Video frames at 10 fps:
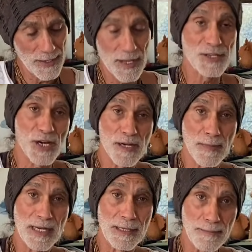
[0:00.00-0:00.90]
That's how you
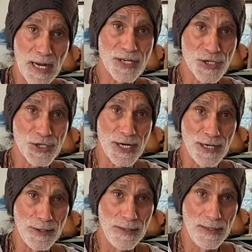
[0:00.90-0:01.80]
make a major scale.
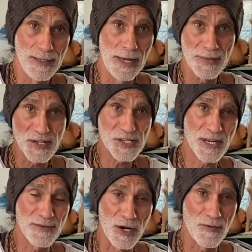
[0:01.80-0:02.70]
And there's
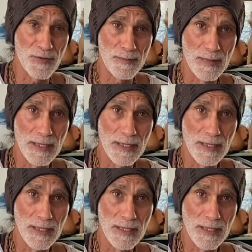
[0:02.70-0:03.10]
7 of them.